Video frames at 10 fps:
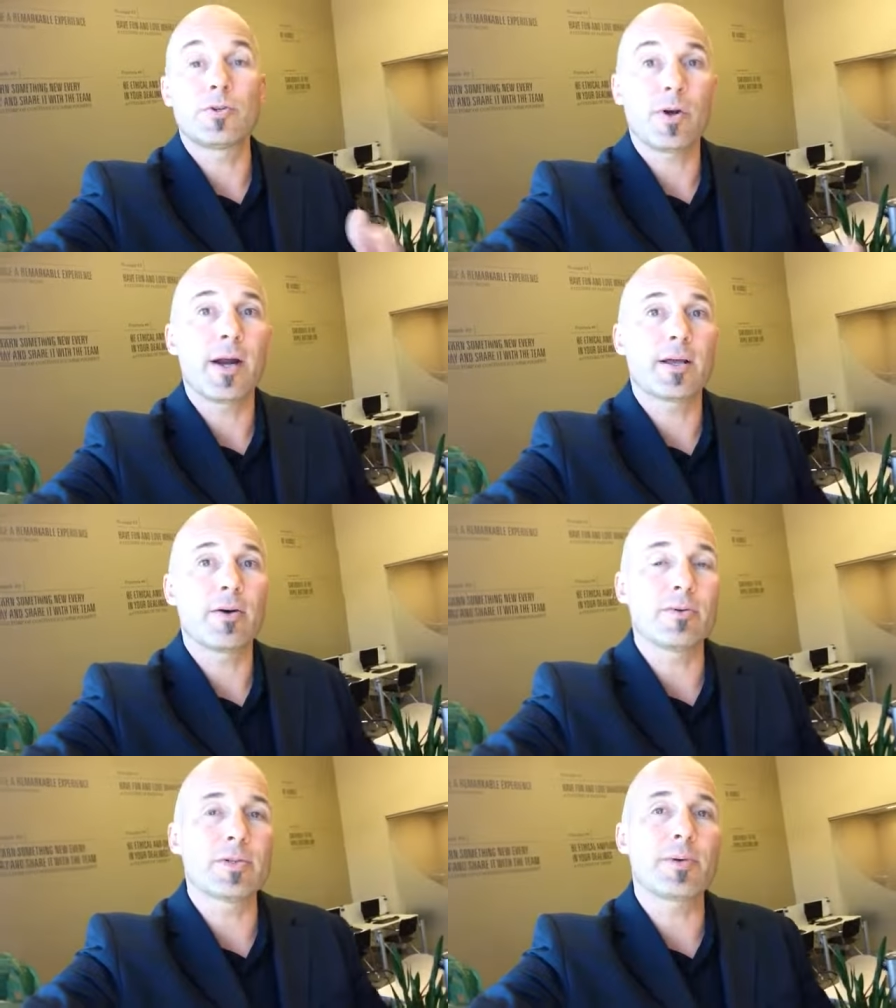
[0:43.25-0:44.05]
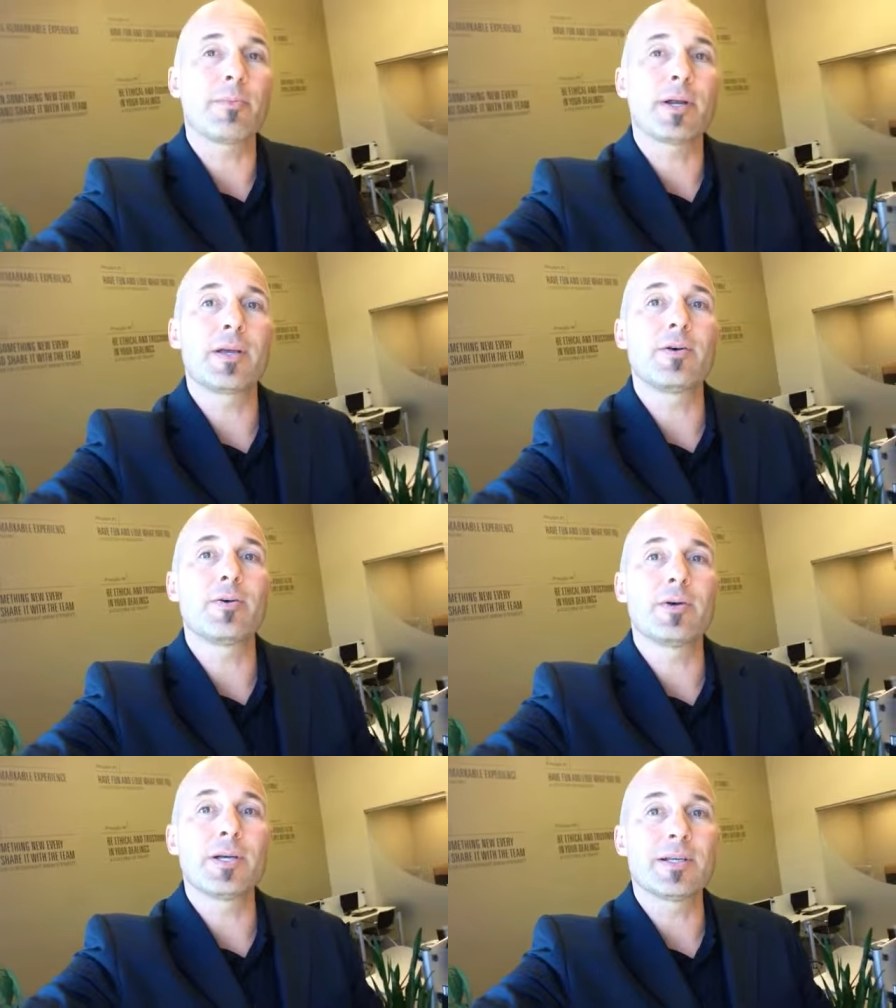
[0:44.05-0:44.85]
or try to coach somebody
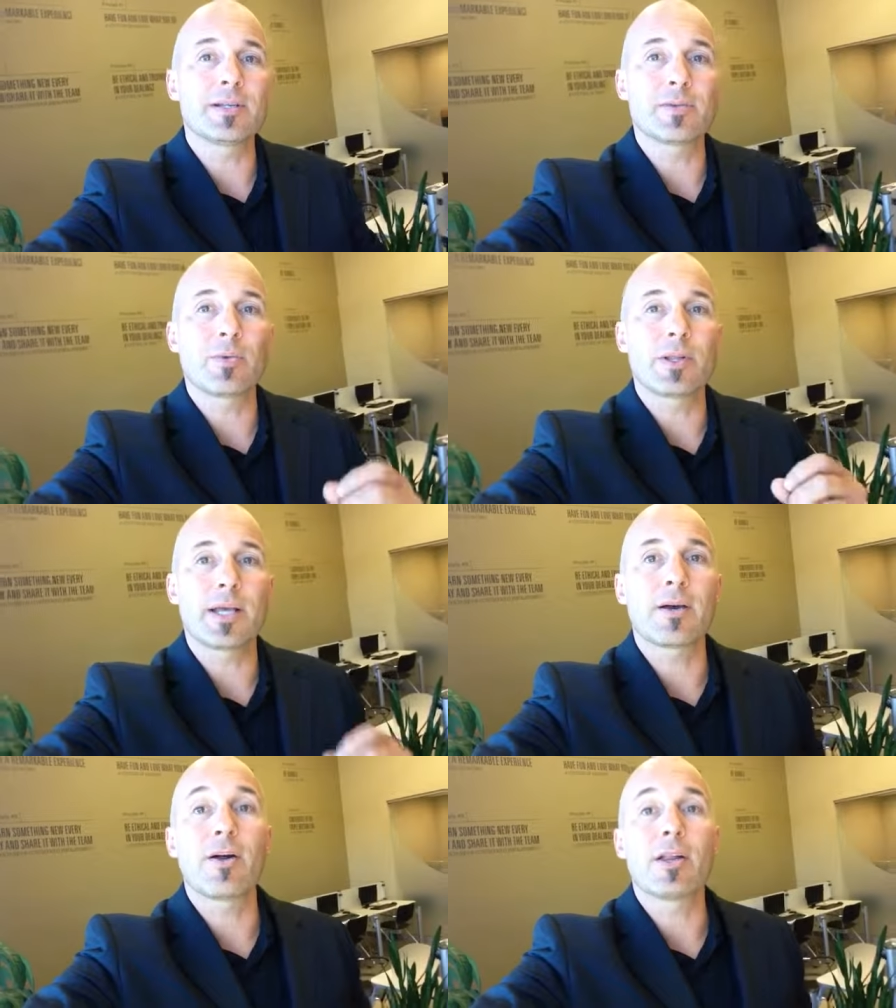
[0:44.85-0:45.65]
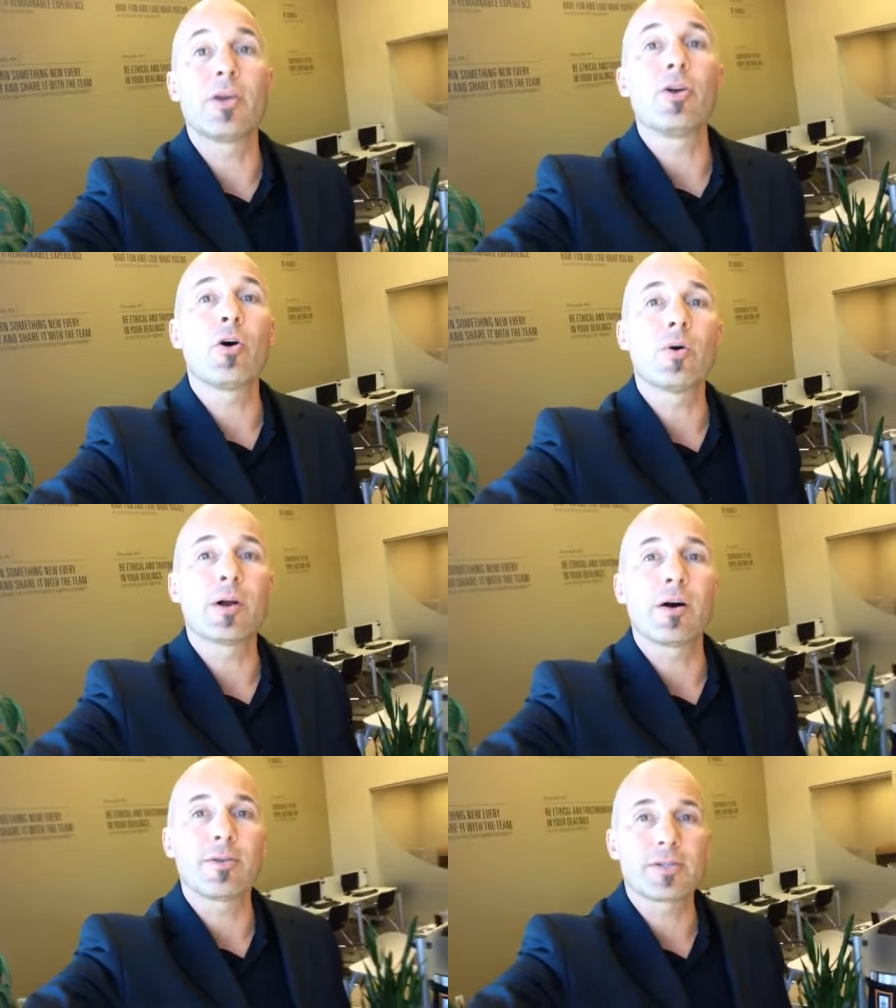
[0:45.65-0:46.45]
who is what they call a know it all,